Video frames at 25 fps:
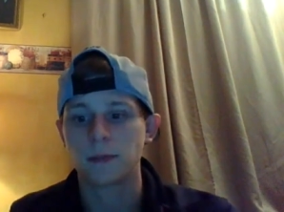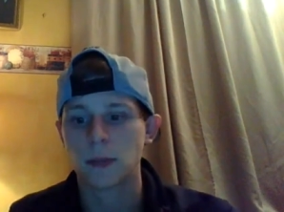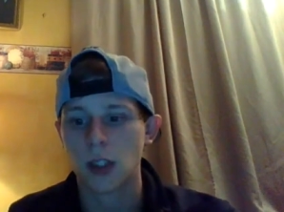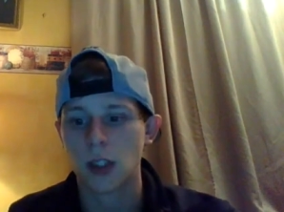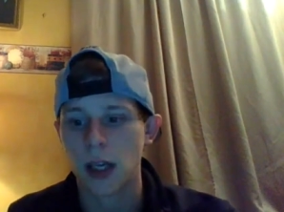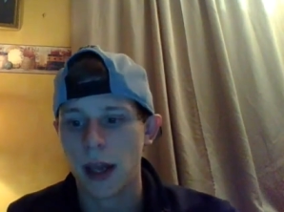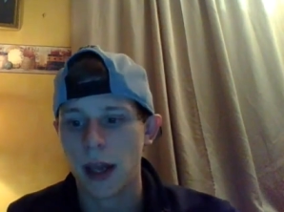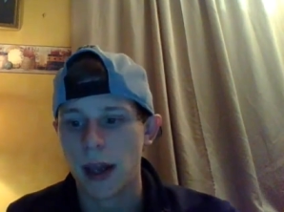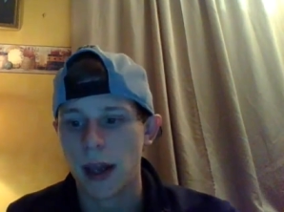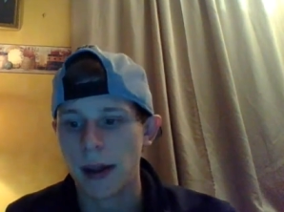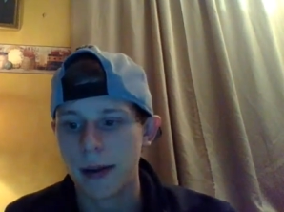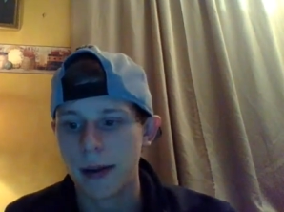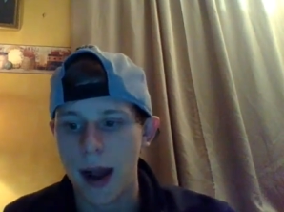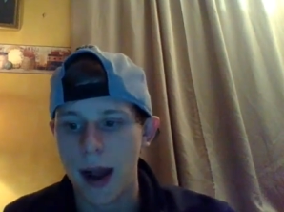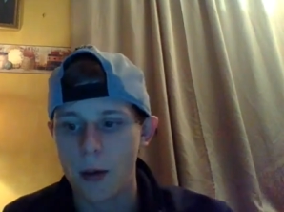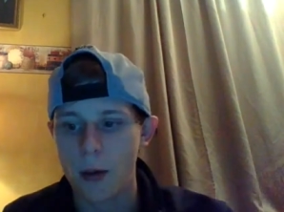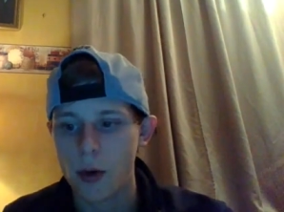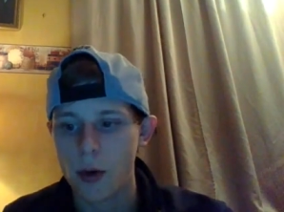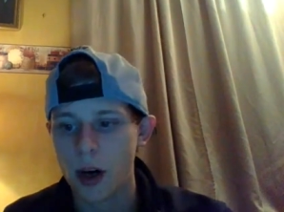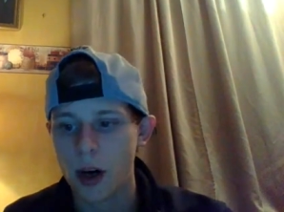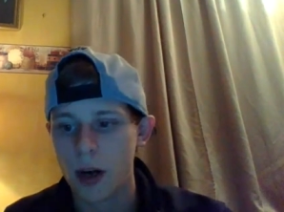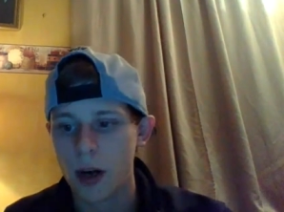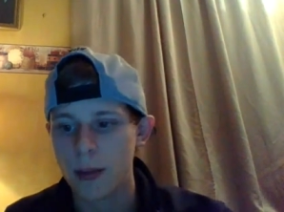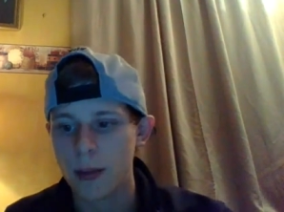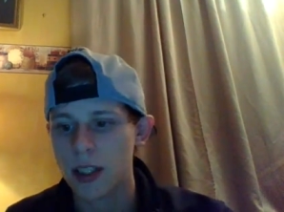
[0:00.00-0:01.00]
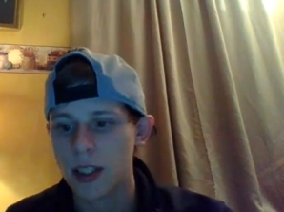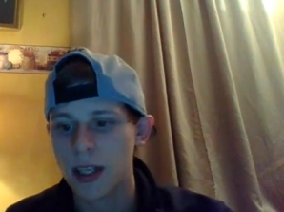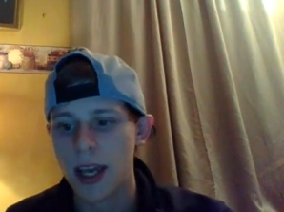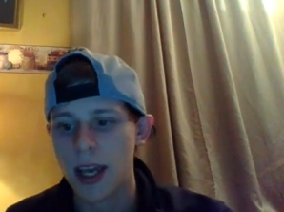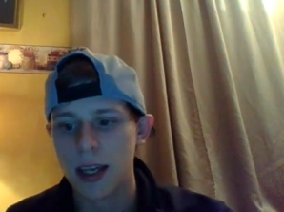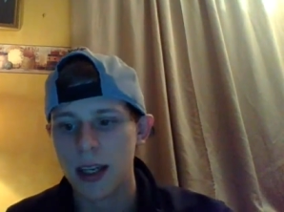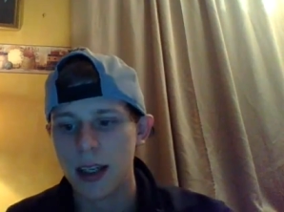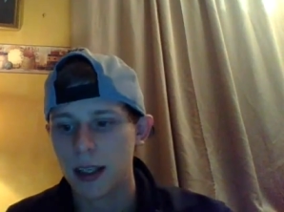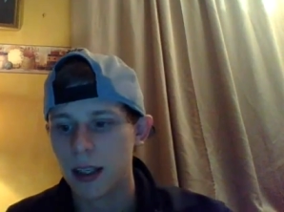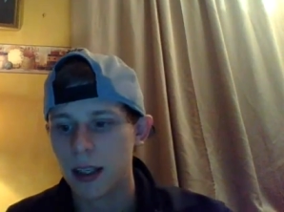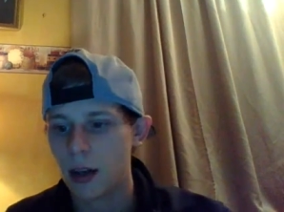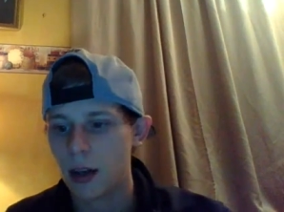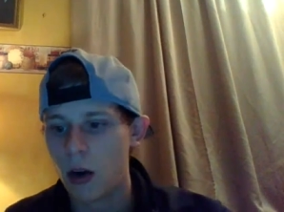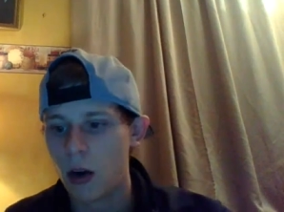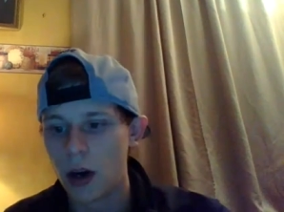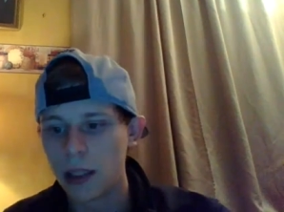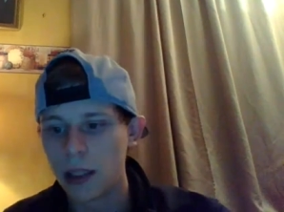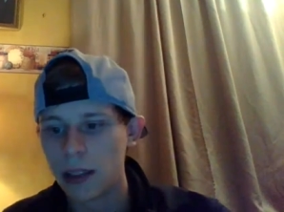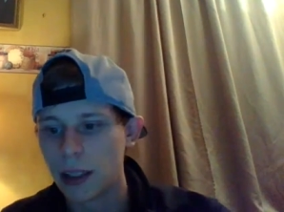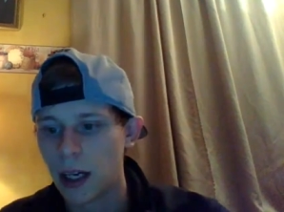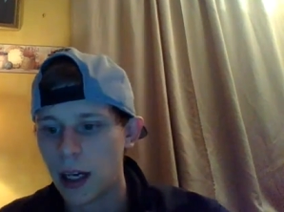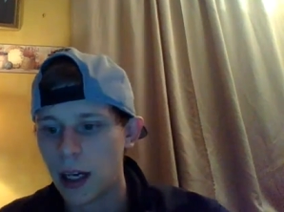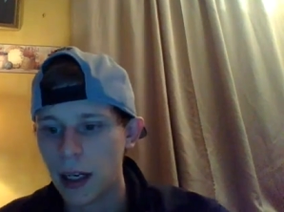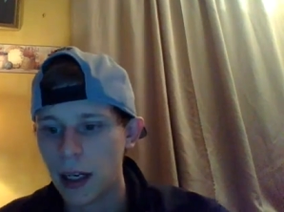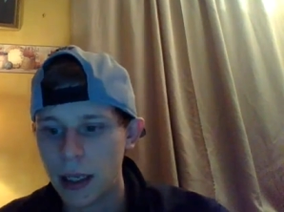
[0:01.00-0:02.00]
Okay, now we're going to be taking it
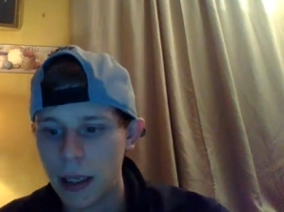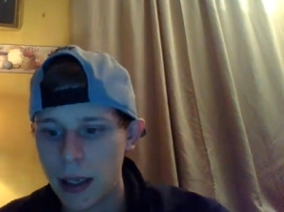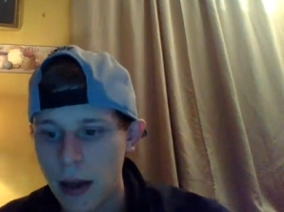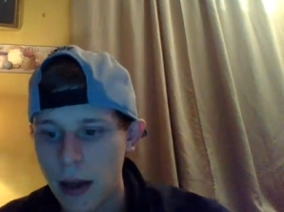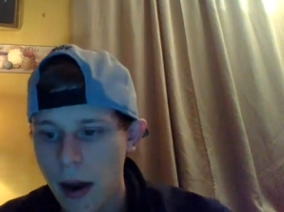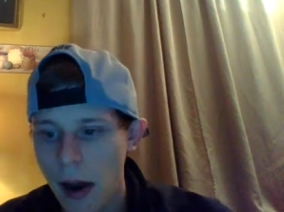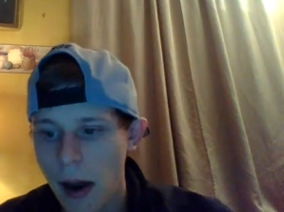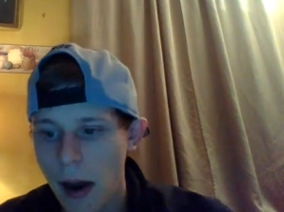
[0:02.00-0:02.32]
online,